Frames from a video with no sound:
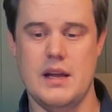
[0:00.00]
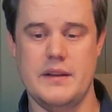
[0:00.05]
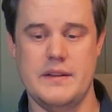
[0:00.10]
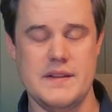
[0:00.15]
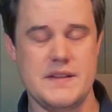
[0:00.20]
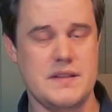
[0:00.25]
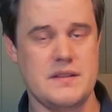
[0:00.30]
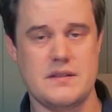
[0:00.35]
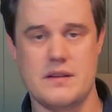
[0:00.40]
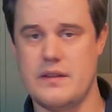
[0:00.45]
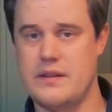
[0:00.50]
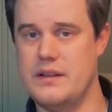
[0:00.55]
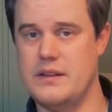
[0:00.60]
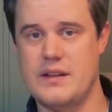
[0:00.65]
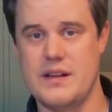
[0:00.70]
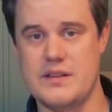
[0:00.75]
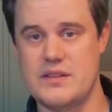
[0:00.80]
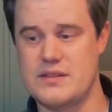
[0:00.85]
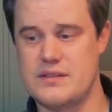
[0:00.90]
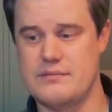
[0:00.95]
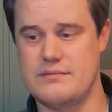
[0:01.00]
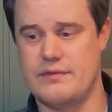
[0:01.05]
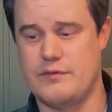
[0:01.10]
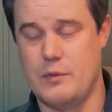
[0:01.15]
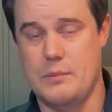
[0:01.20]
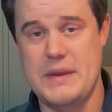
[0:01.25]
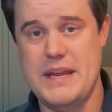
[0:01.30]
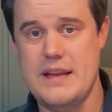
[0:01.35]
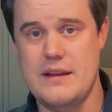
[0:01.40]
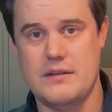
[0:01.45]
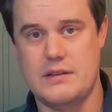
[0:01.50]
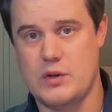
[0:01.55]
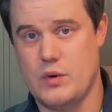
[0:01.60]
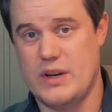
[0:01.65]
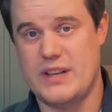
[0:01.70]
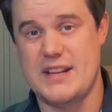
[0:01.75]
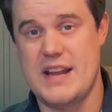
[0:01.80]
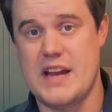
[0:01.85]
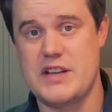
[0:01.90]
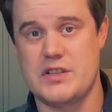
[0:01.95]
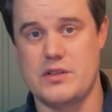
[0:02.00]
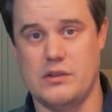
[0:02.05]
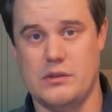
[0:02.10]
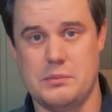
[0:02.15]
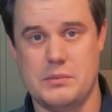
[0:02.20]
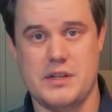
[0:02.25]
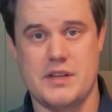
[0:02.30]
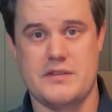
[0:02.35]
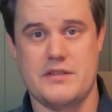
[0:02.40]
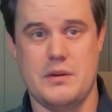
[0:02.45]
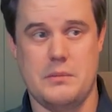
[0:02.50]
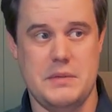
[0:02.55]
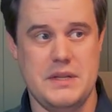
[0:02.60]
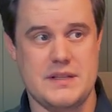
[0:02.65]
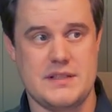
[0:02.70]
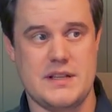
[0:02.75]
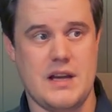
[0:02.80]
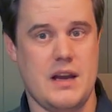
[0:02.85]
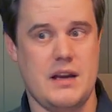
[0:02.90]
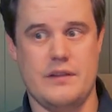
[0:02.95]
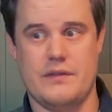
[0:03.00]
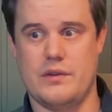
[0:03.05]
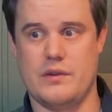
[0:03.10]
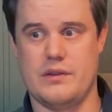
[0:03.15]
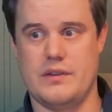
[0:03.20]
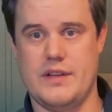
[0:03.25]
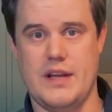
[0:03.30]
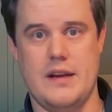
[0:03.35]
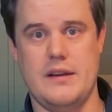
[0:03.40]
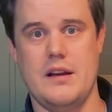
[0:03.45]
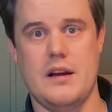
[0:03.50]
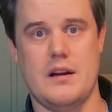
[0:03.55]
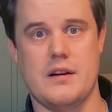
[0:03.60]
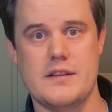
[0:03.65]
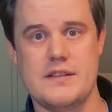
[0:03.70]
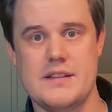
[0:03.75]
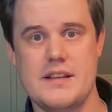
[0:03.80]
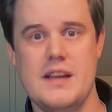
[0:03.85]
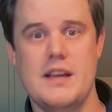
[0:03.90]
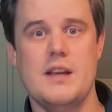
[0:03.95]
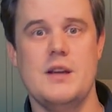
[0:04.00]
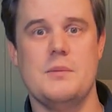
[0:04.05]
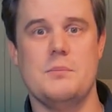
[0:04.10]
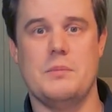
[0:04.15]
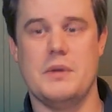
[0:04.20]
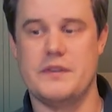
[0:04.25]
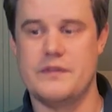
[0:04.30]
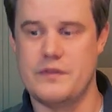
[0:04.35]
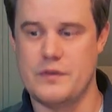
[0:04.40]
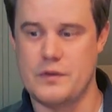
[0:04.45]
And this is something that is, for me, quite natural because I've been scanning for 10 years. But